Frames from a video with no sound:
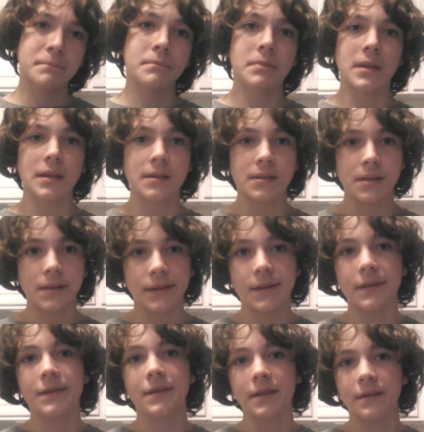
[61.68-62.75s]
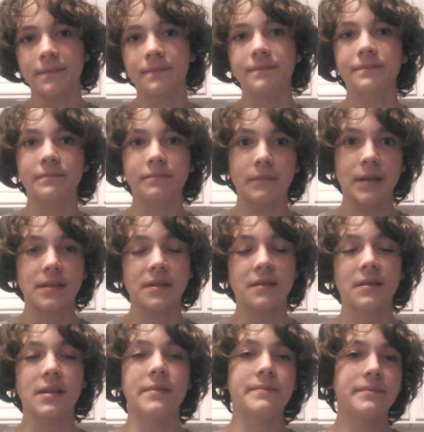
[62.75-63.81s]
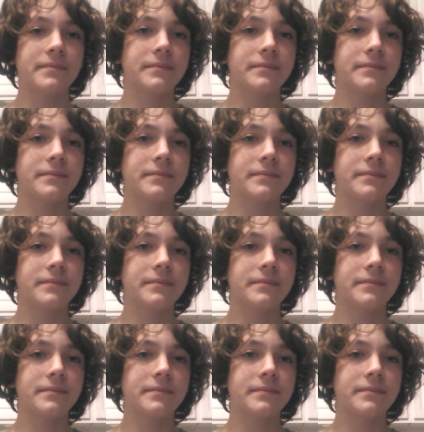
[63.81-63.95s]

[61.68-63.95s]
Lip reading: Because he did, basically,